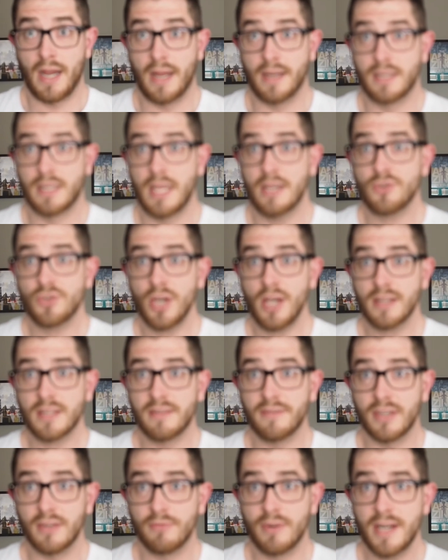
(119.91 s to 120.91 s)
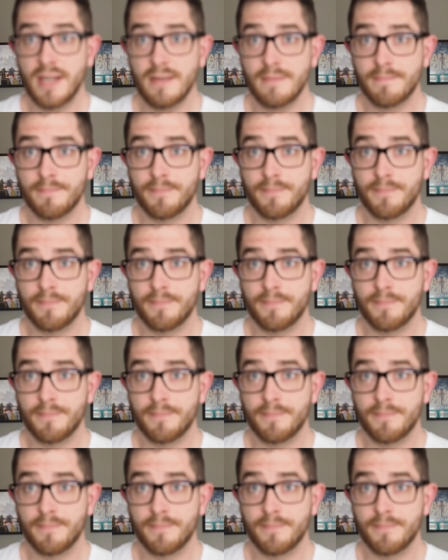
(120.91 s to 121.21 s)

had to get shots of it, right?